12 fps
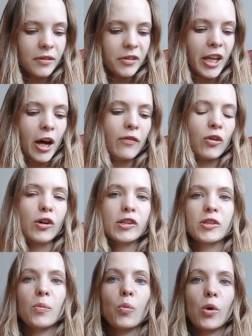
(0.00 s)
Now I've got
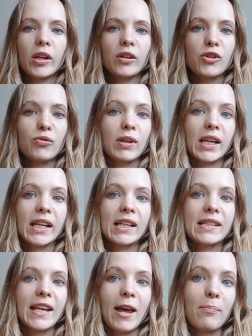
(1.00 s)
some ones
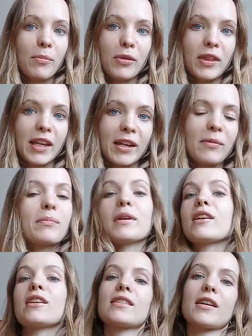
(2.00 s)
related to empathy,
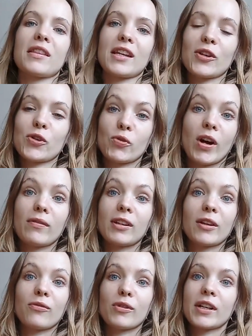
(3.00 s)
because I think
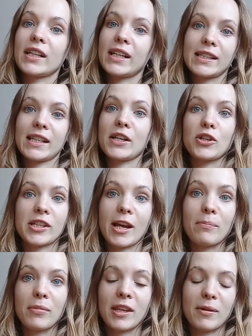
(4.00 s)
traveling really teaches
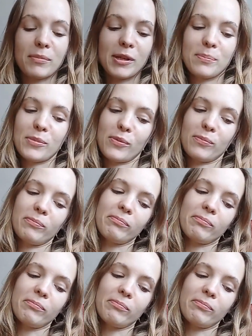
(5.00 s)
empathy in people.